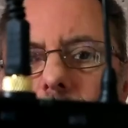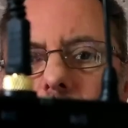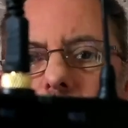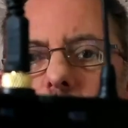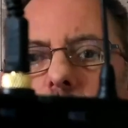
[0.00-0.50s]

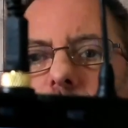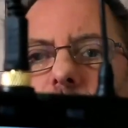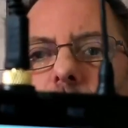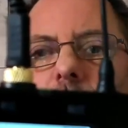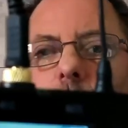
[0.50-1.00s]
It's called
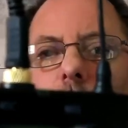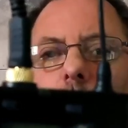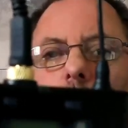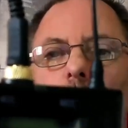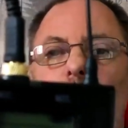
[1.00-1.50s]

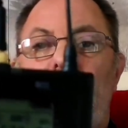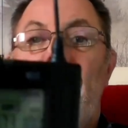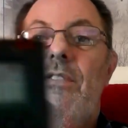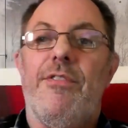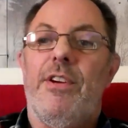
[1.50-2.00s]
FOTOWELT with an
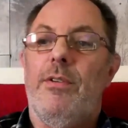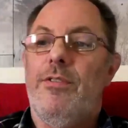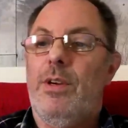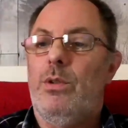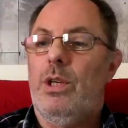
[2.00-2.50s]
F,
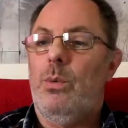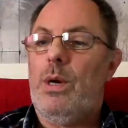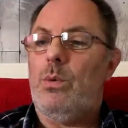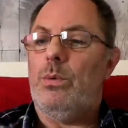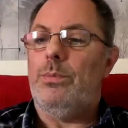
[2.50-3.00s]

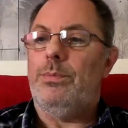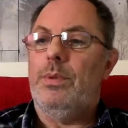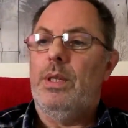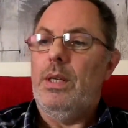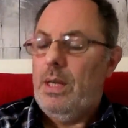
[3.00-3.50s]
FOTOWELT.
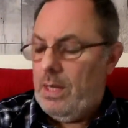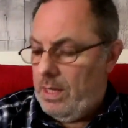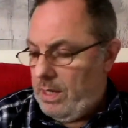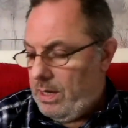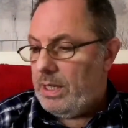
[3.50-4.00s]

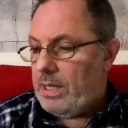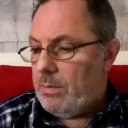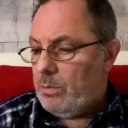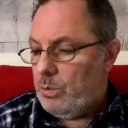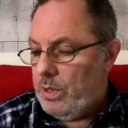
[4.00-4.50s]
It
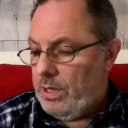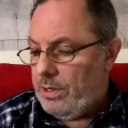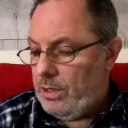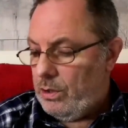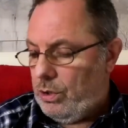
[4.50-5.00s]
comes
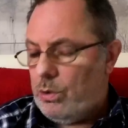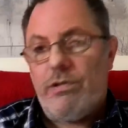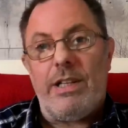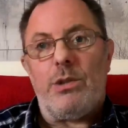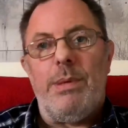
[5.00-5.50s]
with 2
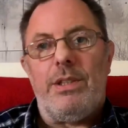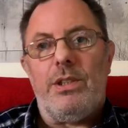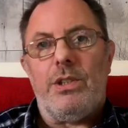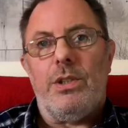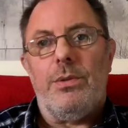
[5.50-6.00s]

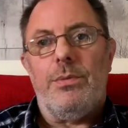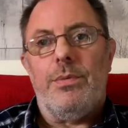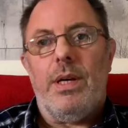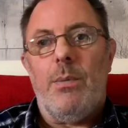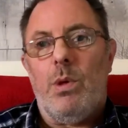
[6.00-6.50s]
transmitters
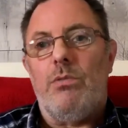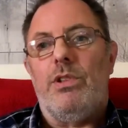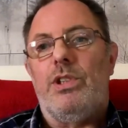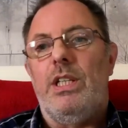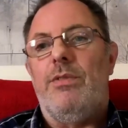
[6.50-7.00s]
and 1
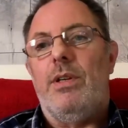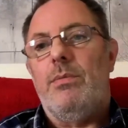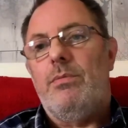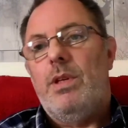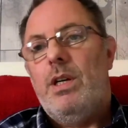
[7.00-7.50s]
receiver.
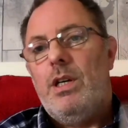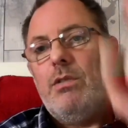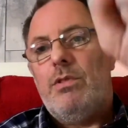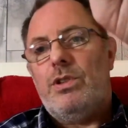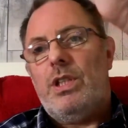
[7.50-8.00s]

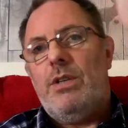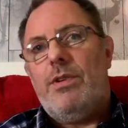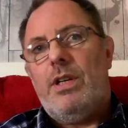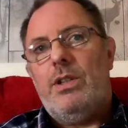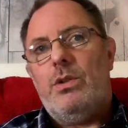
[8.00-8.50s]

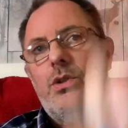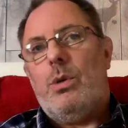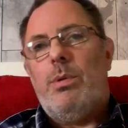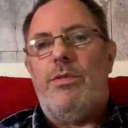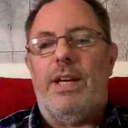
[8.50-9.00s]
Receiver is on
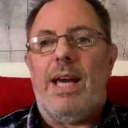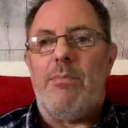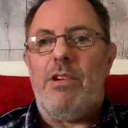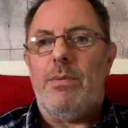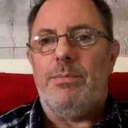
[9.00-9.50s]
top of the
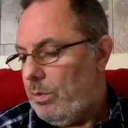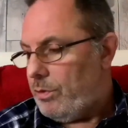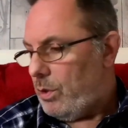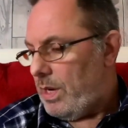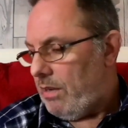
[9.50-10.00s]
camera with
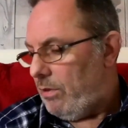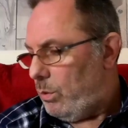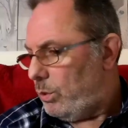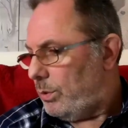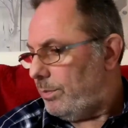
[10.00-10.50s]
2
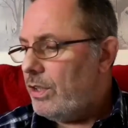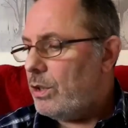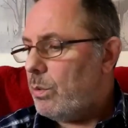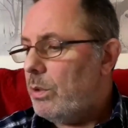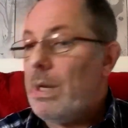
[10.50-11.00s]
aerials. This
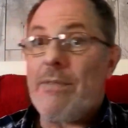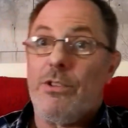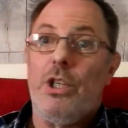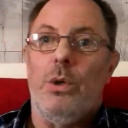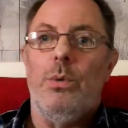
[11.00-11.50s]
is what we have
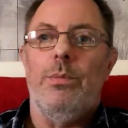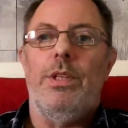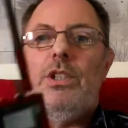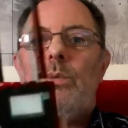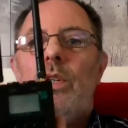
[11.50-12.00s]
2.
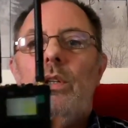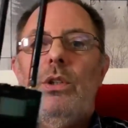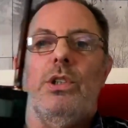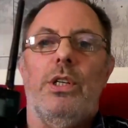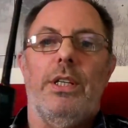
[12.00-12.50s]
This is what it
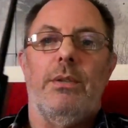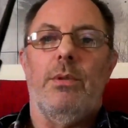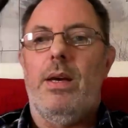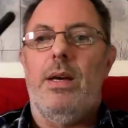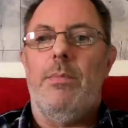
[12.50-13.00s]
looks like,
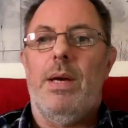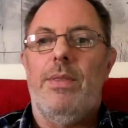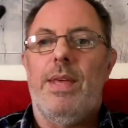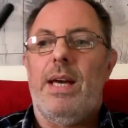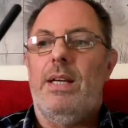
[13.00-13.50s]

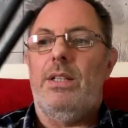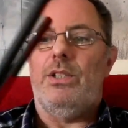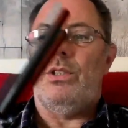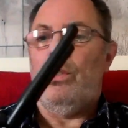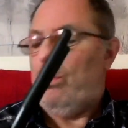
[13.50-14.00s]
and that
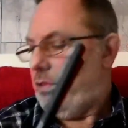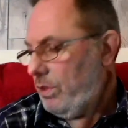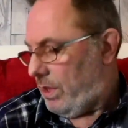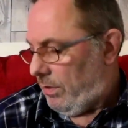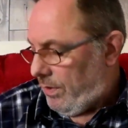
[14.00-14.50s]
is your
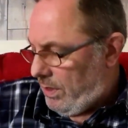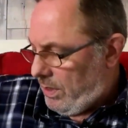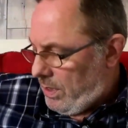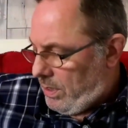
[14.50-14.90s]
receiver.